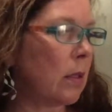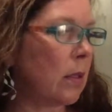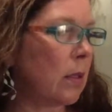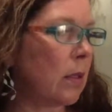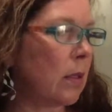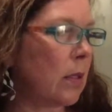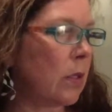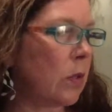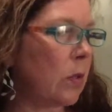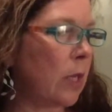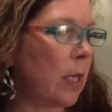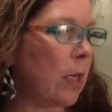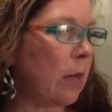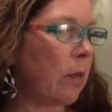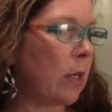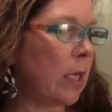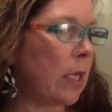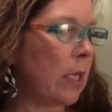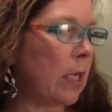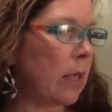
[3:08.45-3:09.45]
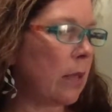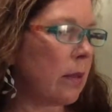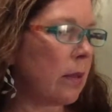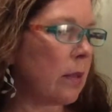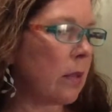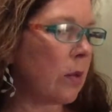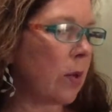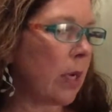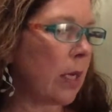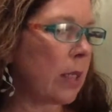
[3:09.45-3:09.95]
string readings,
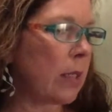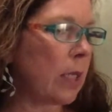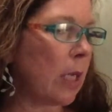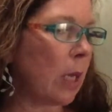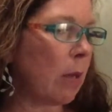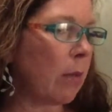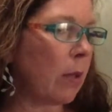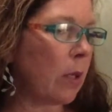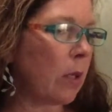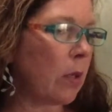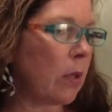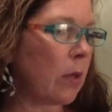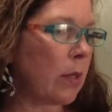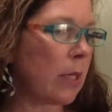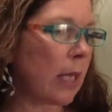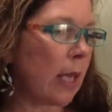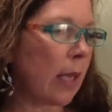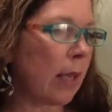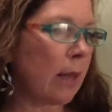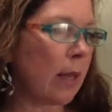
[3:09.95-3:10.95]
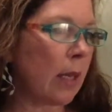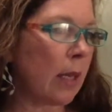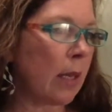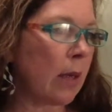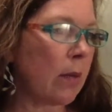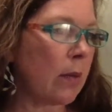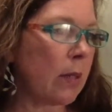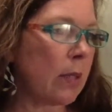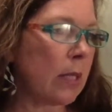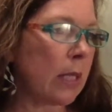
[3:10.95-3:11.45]
grand tableaus, and the
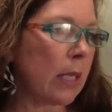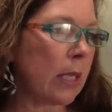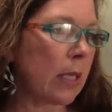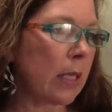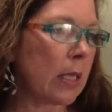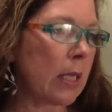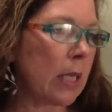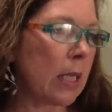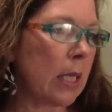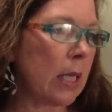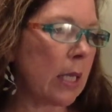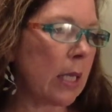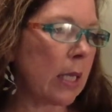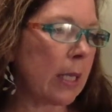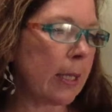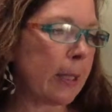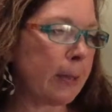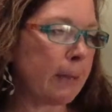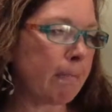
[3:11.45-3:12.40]
house technique.